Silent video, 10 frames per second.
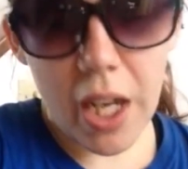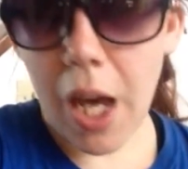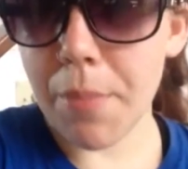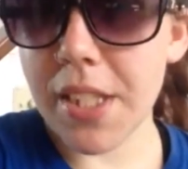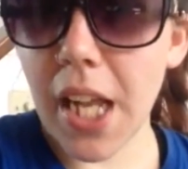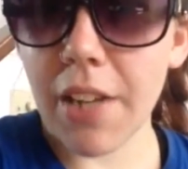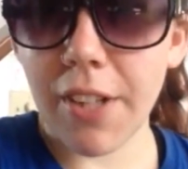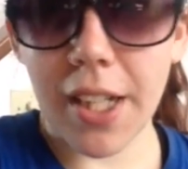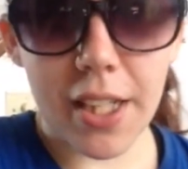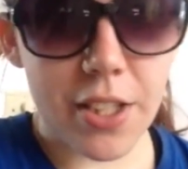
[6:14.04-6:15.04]
I'm standing
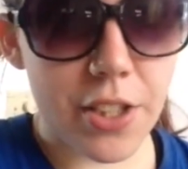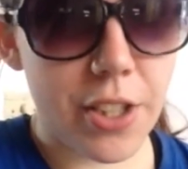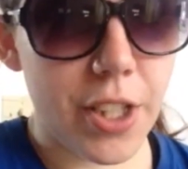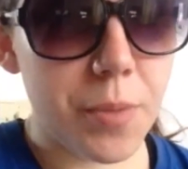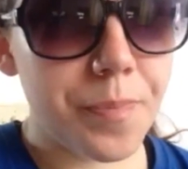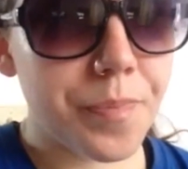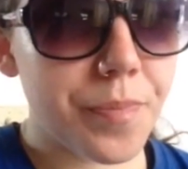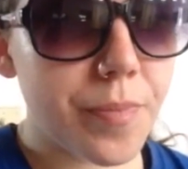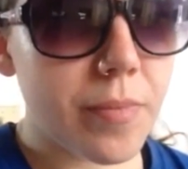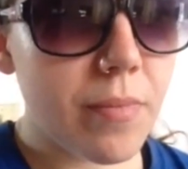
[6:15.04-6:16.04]
right next to her,
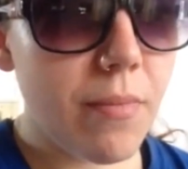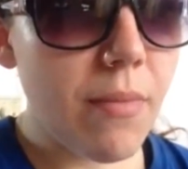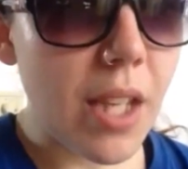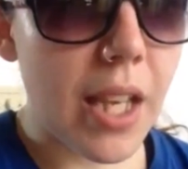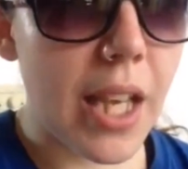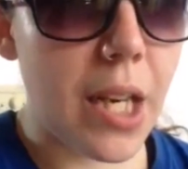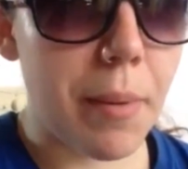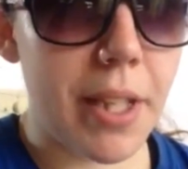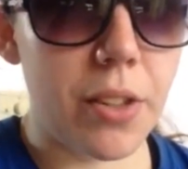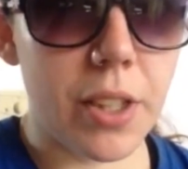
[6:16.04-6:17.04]
and I'm
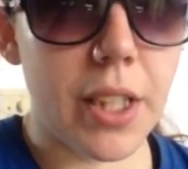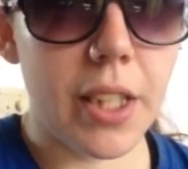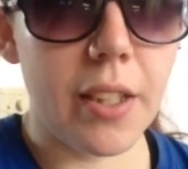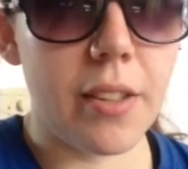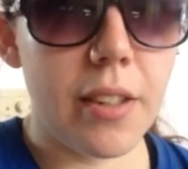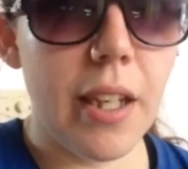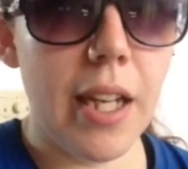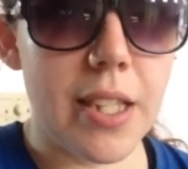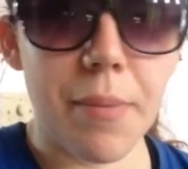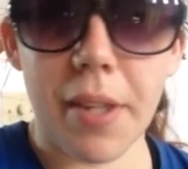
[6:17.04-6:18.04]
like looking
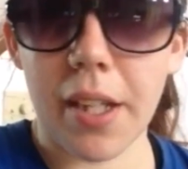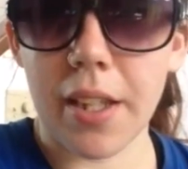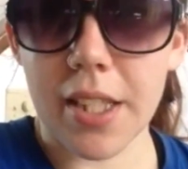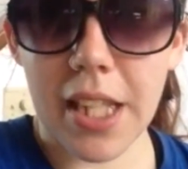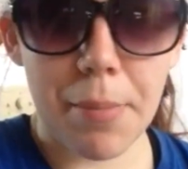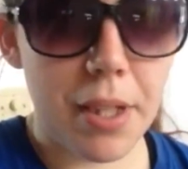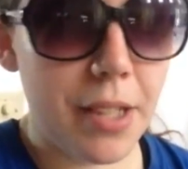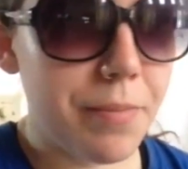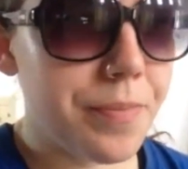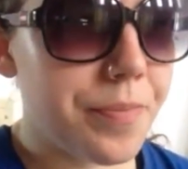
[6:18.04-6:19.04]
at something on this iPod,